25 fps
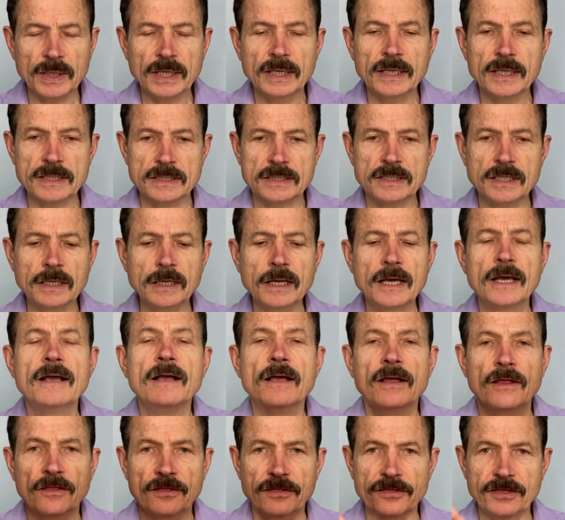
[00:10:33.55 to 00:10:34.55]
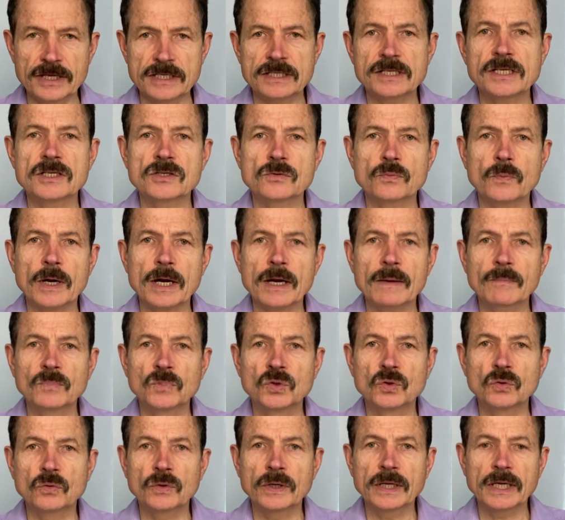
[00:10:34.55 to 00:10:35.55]
listen, this is what I'm
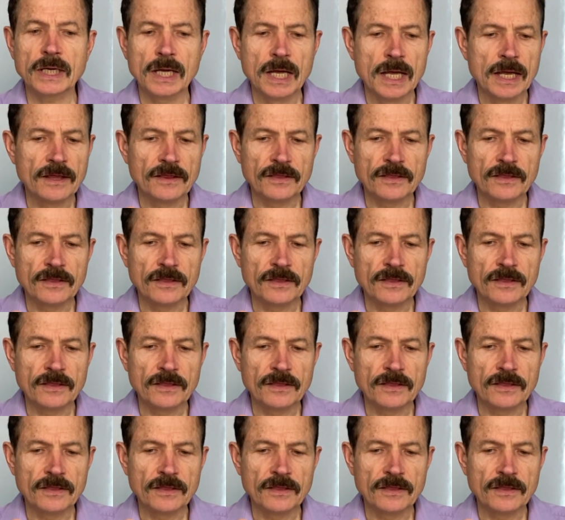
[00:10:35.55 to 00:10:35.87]
doing.